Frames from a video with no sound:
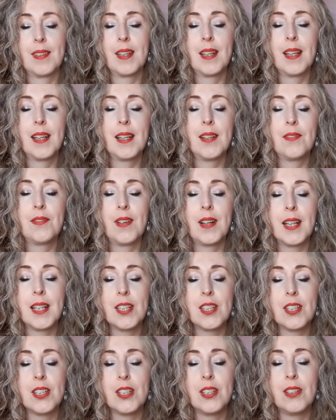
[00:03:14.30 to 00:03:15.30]
I
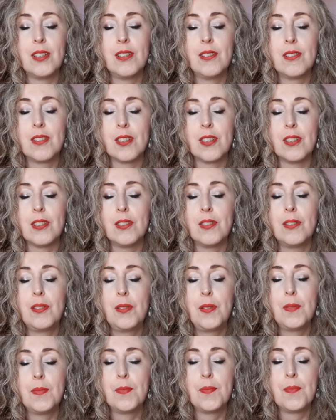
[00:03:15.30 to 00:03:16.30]
invite you
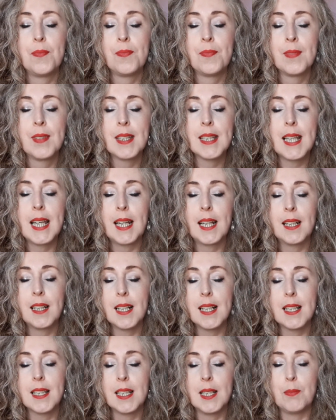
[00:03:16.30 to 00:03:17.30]
to take a
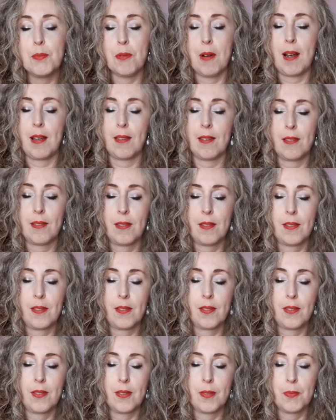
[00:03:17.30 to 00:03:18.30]
nice deep breath.
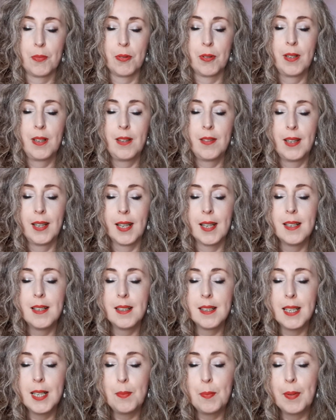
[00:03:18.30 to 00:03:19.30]
Breathing in
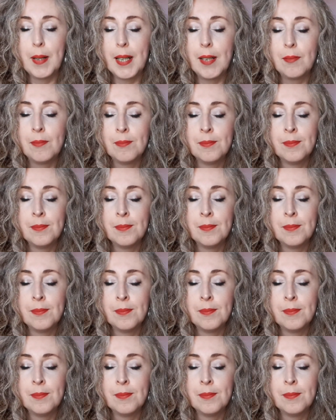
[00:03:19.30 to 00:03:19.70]
deeply